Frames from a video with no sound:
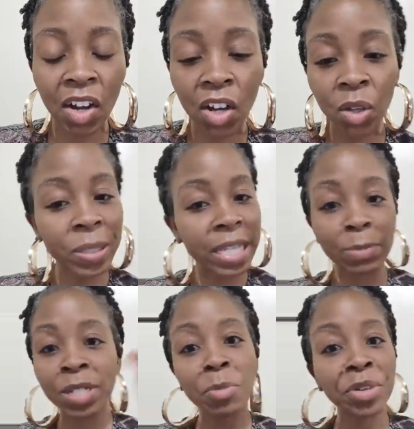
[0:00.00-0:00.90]
Oh,
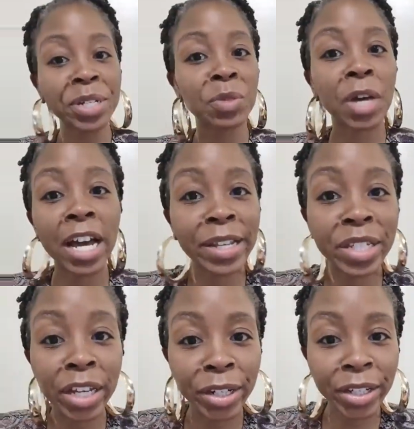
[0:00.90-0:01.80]
September is mine,
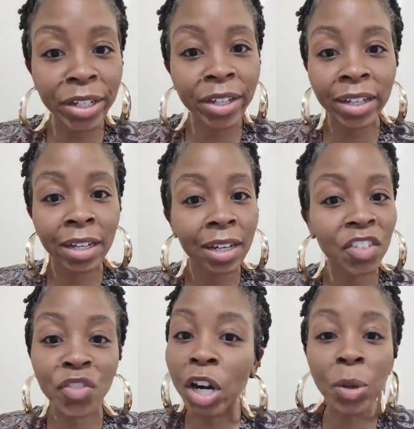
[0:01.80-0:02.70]
honey.
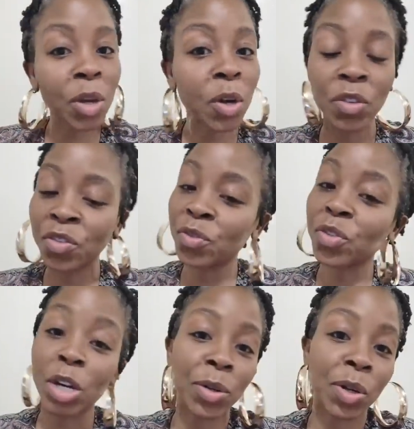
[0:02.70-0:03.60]
Virgo,
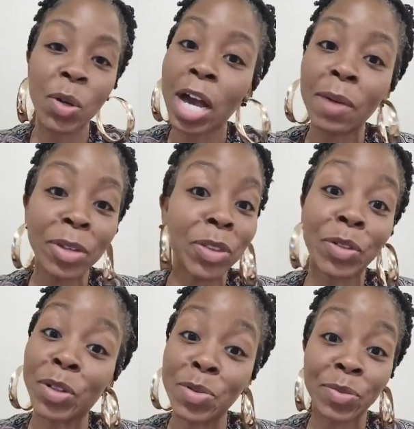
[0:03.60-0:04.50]
Virgo coming
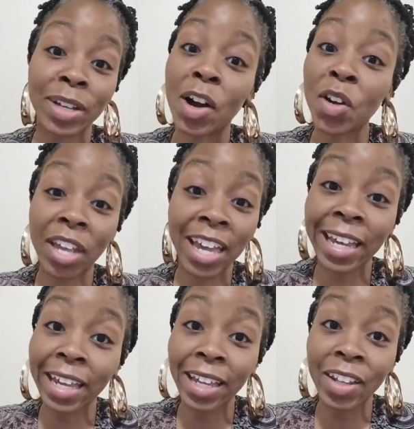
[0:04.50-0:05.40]
through
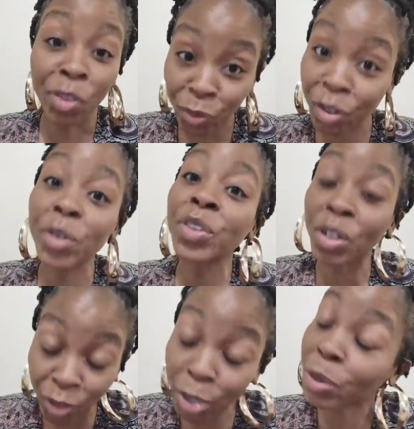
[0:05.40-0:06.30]
okay? The, the
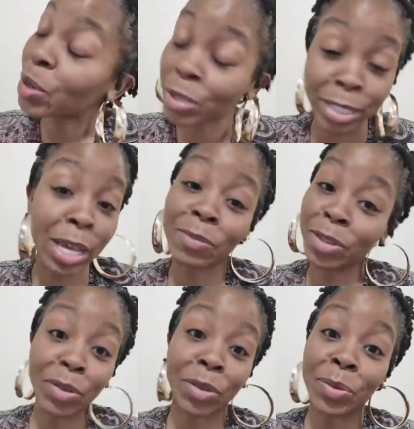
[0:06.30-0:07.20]
Virgo is coming
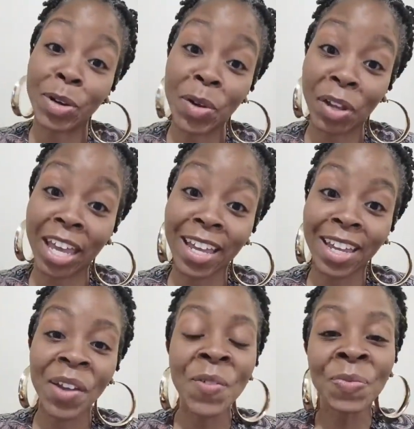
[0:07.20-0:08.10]
through,
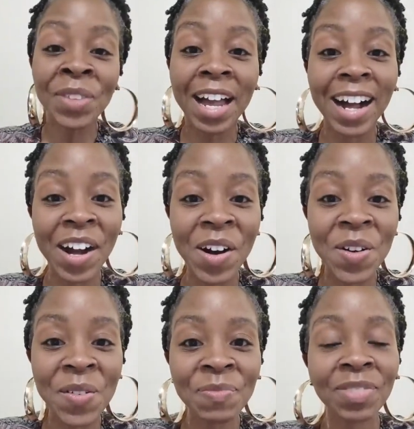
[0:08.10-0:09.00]
okay?
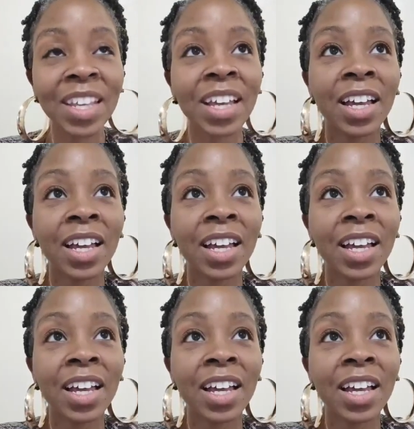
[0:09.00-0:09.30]
Um,